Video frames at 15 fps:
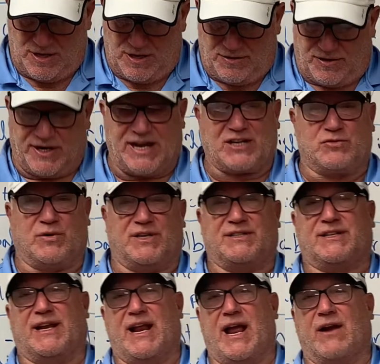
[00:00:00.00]
The next one is
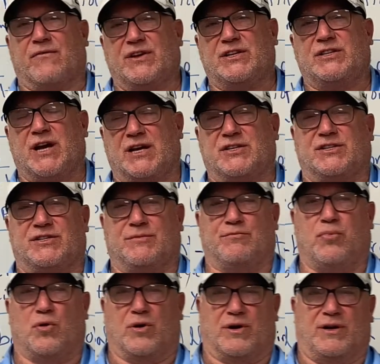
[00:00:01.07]
that every touch is
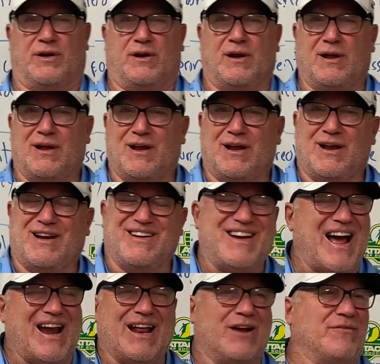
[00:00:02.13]
important.
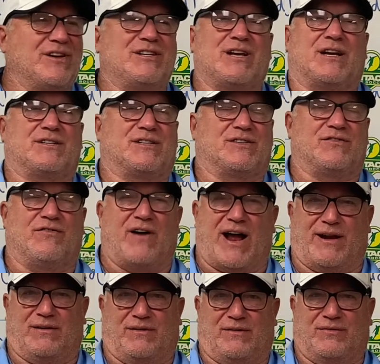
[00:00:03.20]
Not every touch is
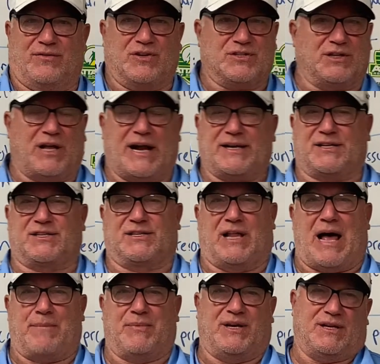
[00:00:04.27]
vital. There's a lot of
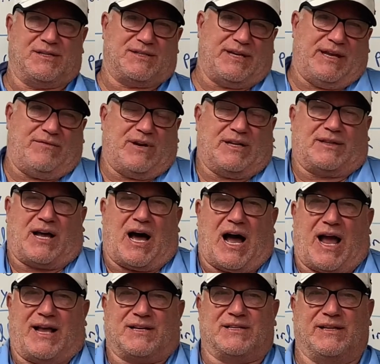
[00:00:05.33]
sloppiness. Even at the
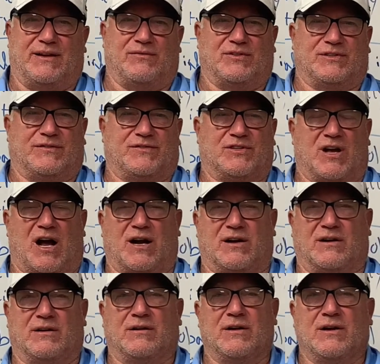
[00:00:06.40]
highest levels of
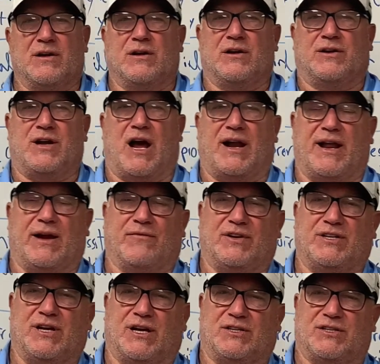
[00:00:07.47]
soccer, not every
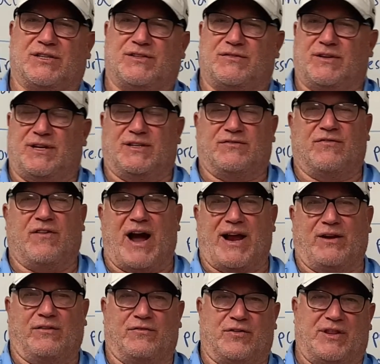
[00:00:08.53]
touch is
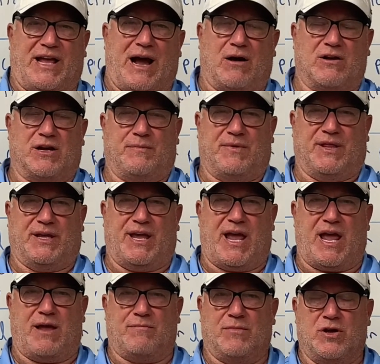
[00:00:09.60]
vital for the outcome of the
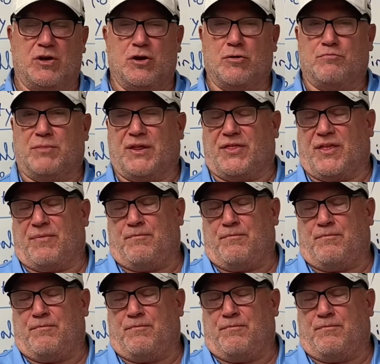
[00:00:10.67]
game, but